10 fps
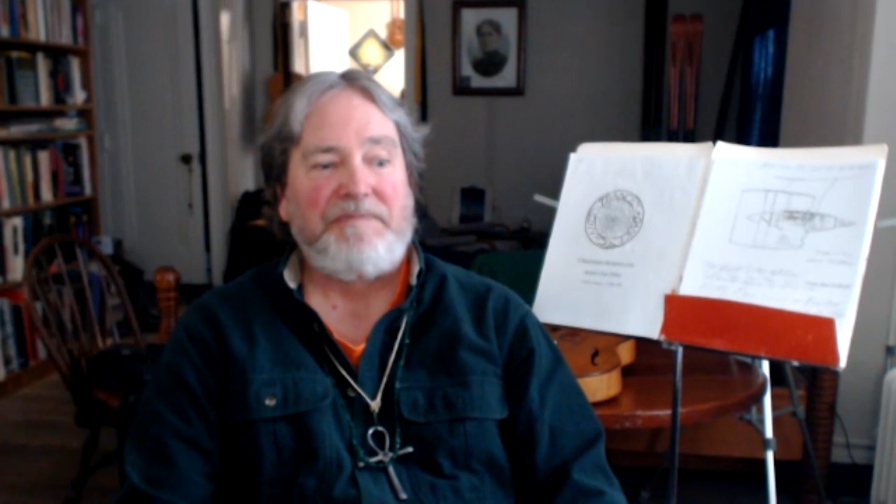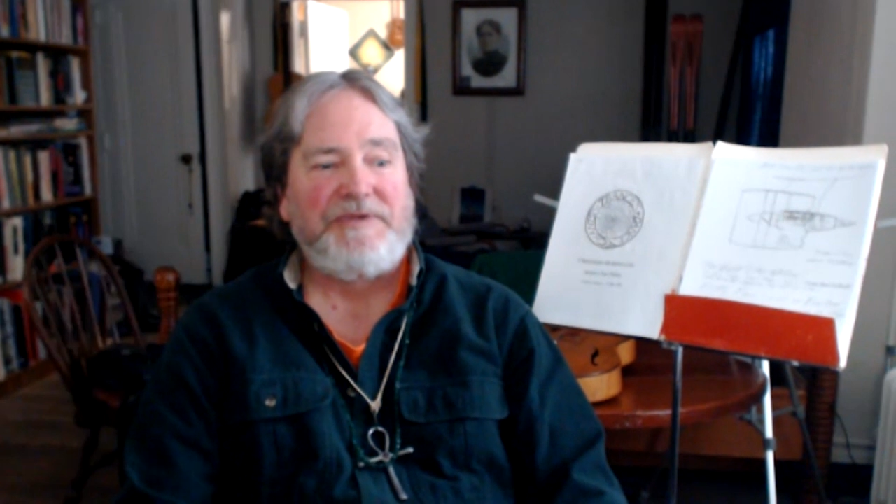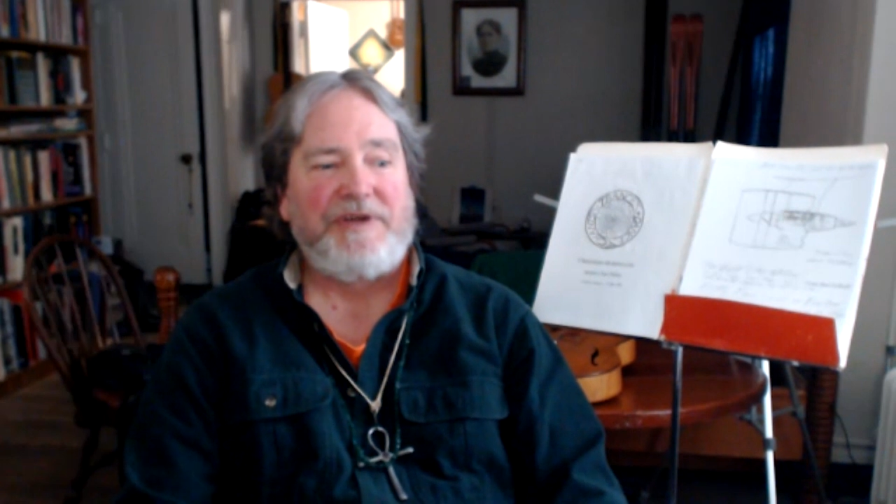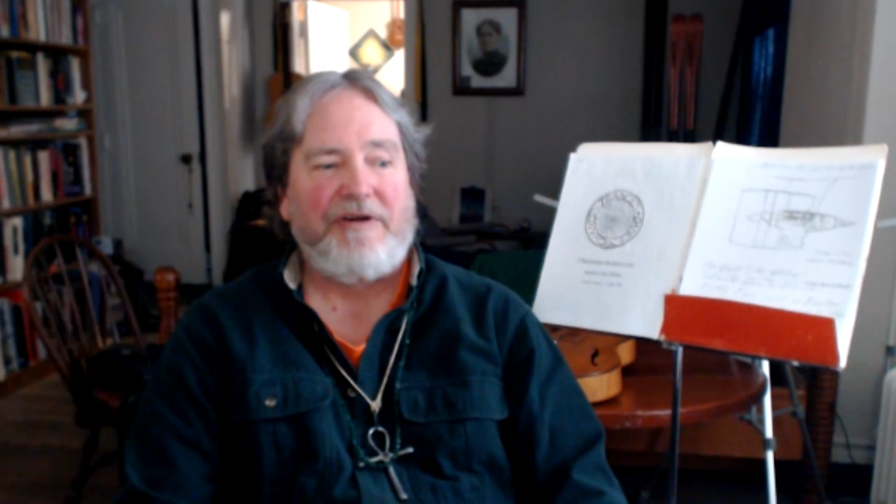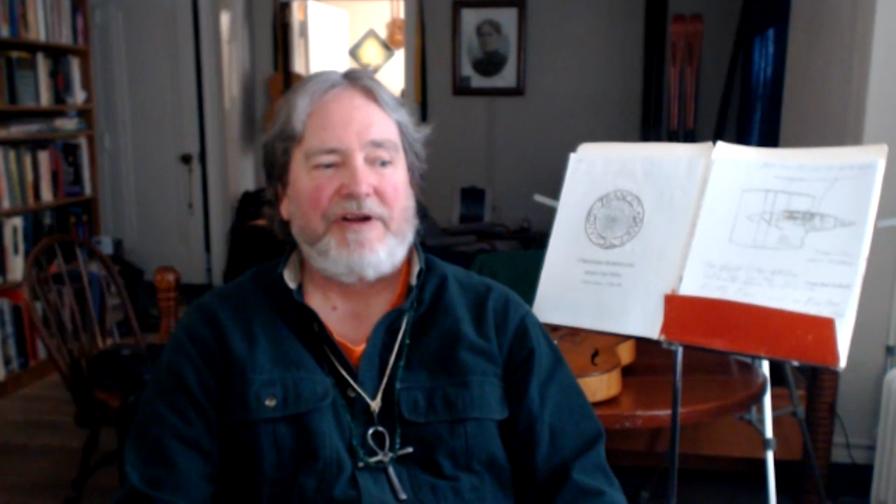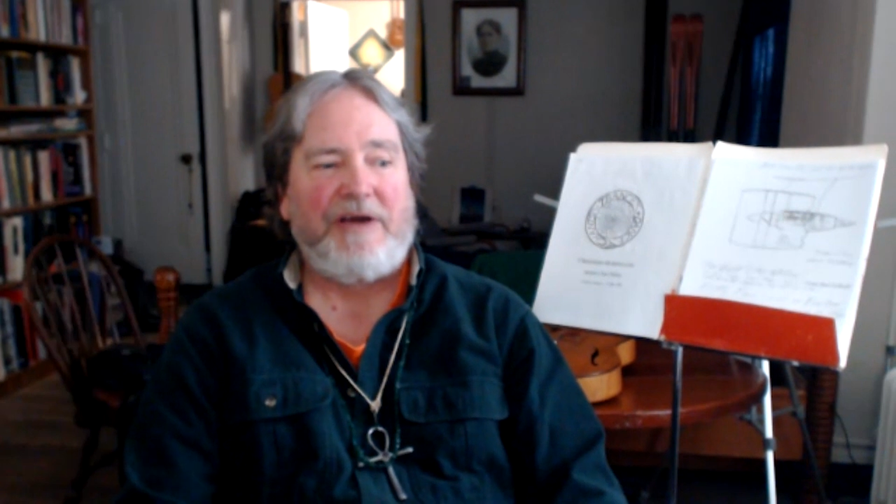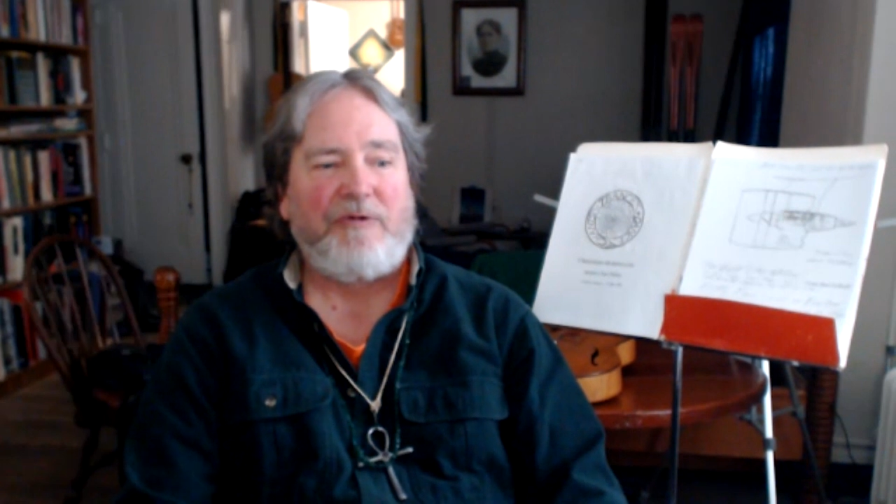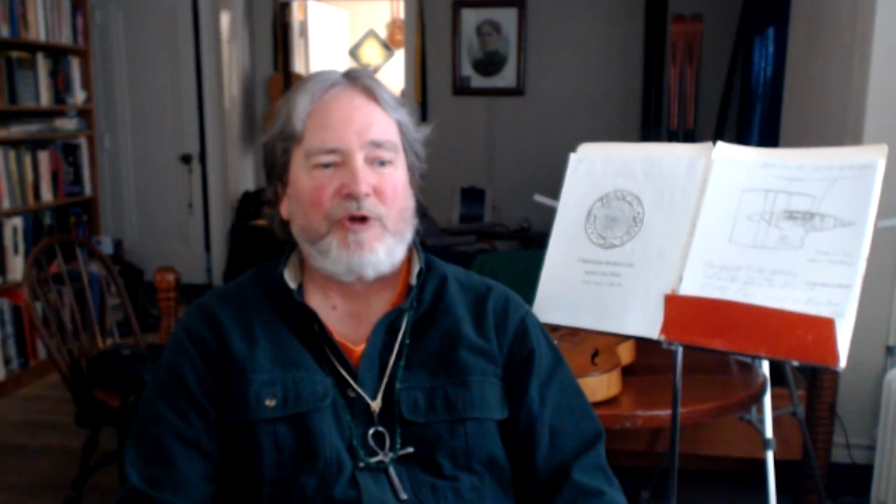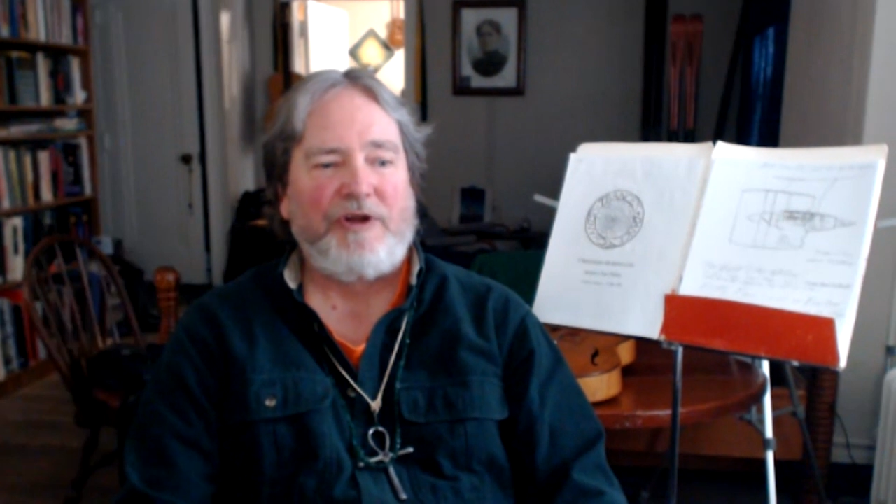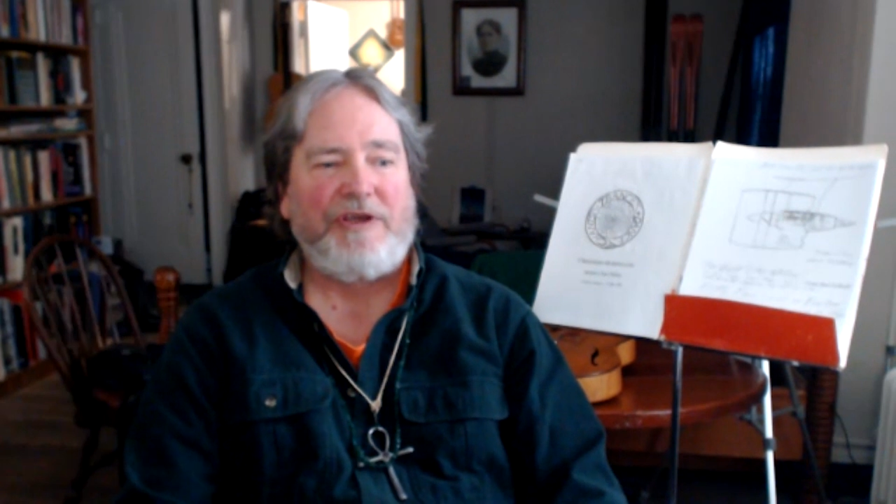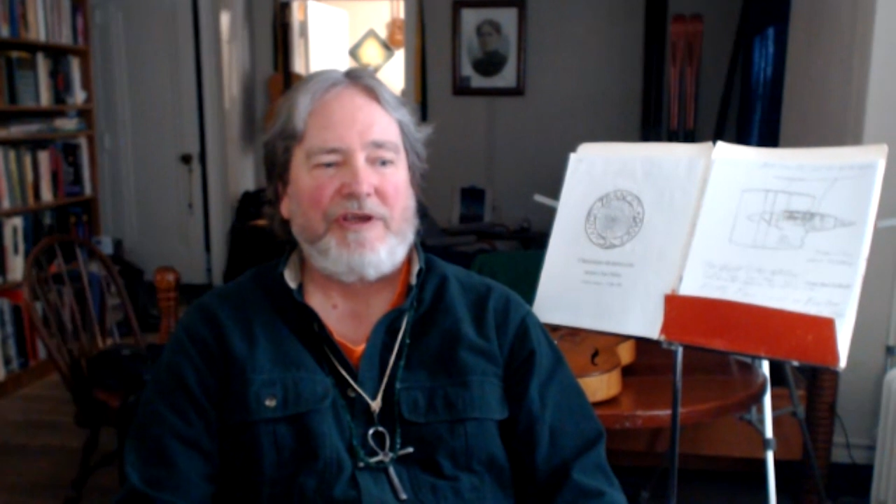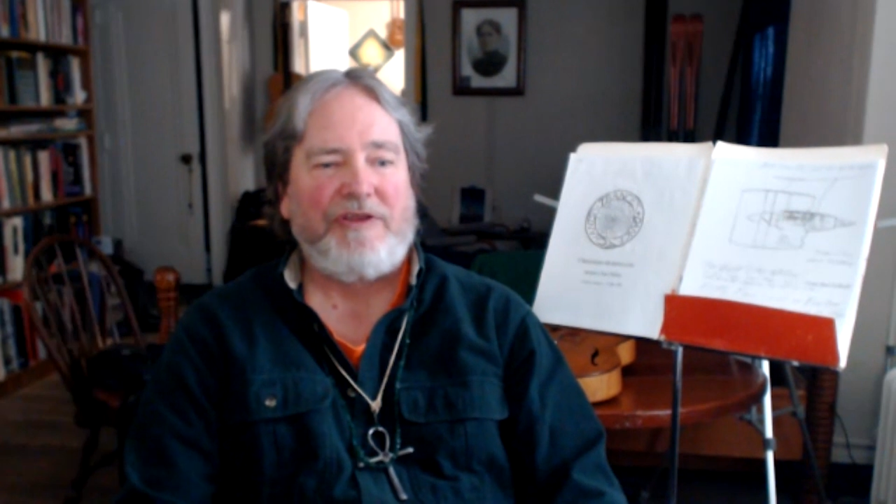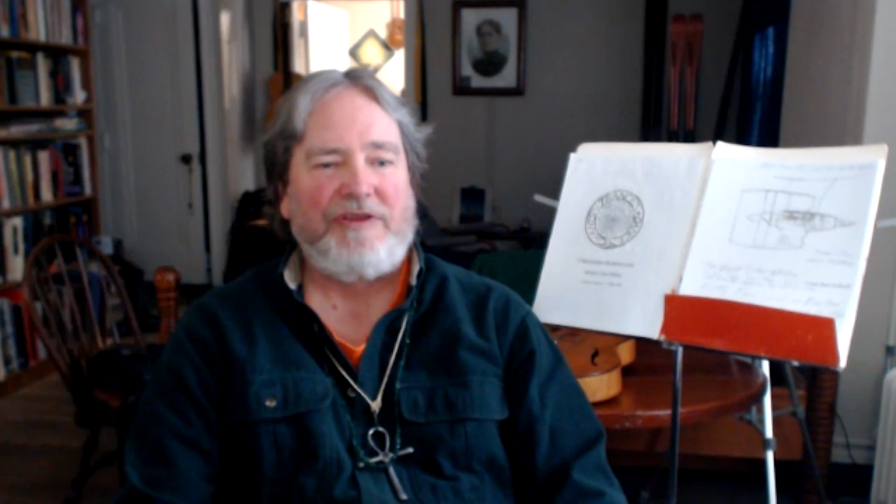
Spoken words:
started out working in